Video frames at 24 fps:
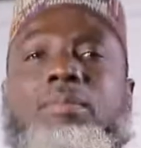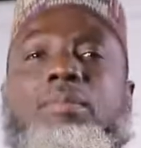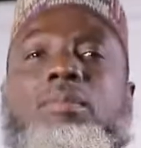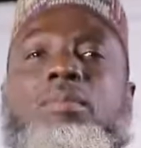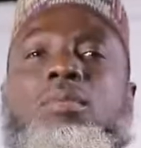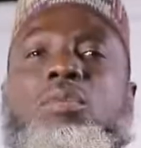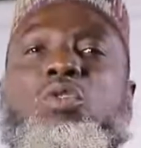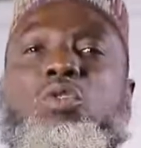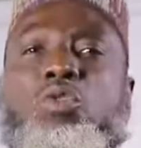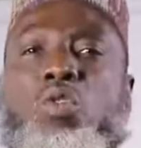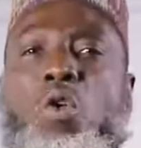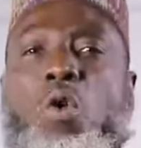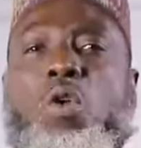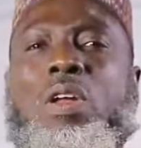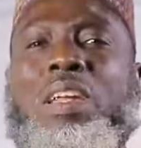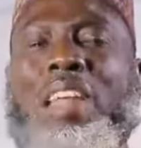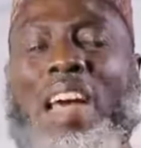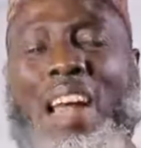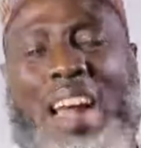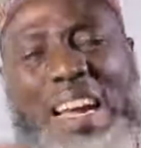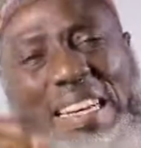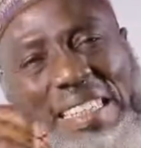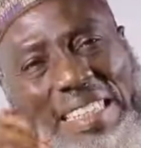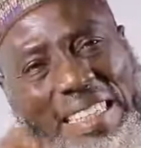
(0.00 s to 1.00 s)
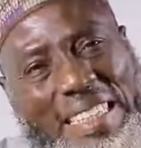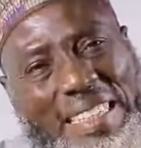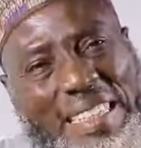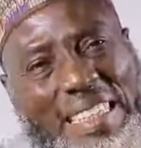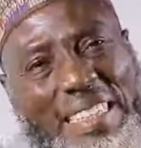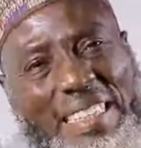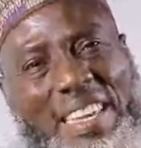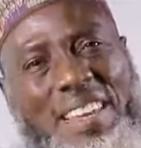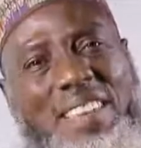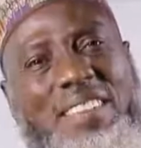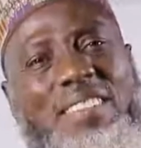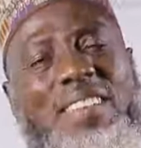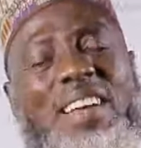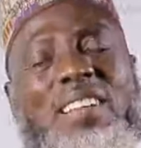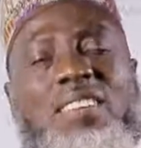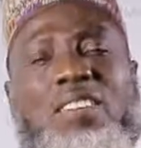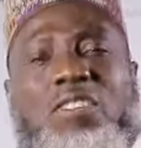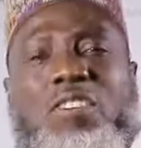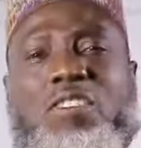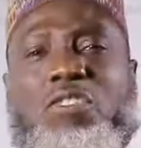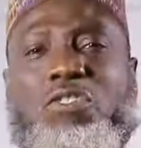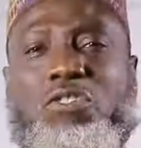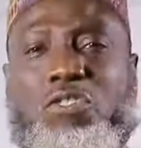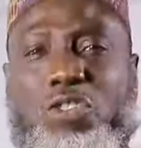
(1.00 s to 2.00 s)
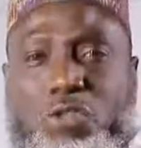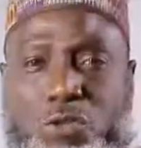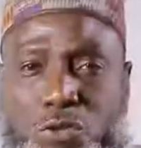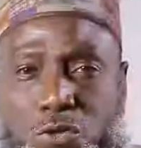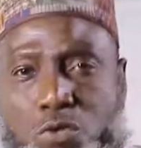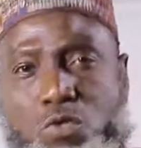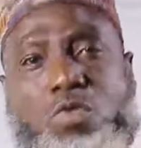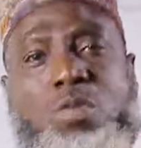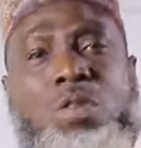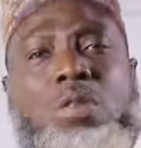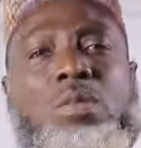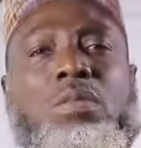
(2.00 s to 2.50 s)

No, there are certain things that restrict you.